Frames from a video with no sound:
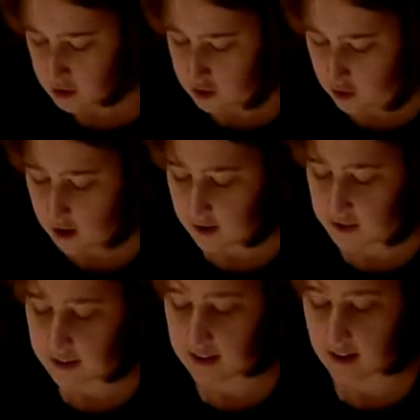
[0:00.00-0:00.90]
strong
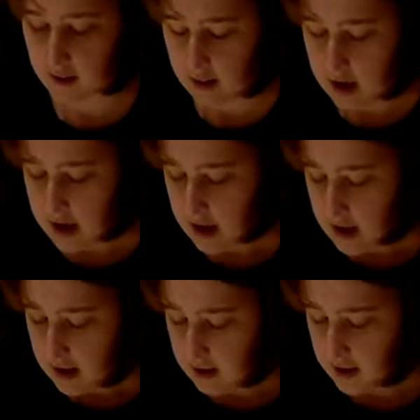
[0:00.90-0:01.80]
that they'll
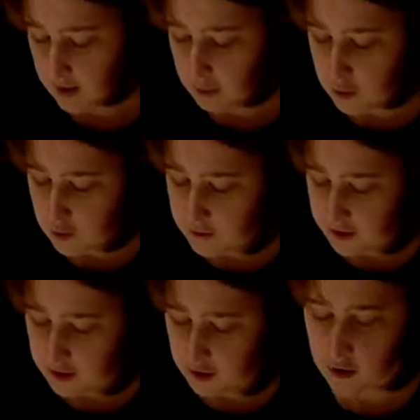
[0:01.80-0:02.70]
move on
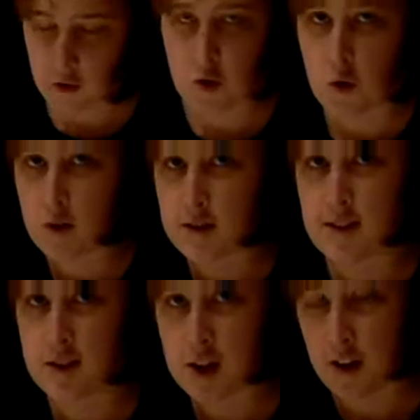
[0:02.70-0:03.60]
the glue towards
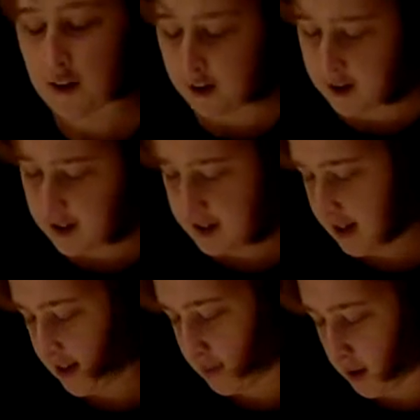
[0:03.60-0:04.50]
each other and
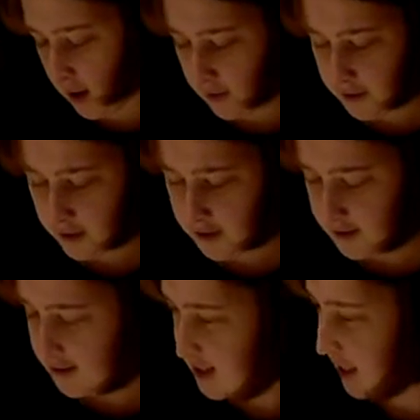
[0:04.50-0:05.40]
end up off your
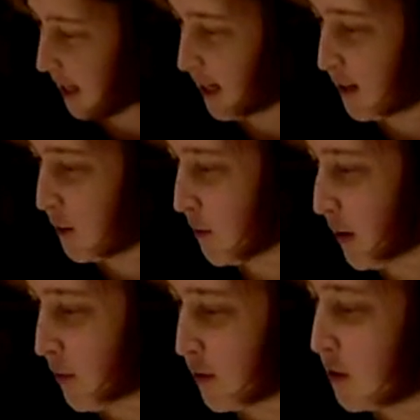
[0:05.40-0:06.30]
sleigh or
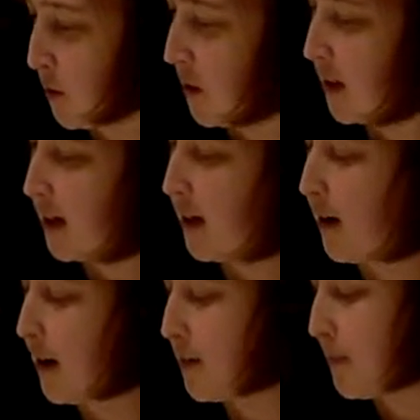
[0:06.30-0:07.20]
whatever you're working
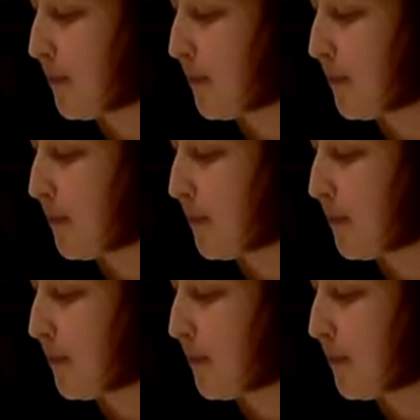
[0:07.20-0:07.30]
on.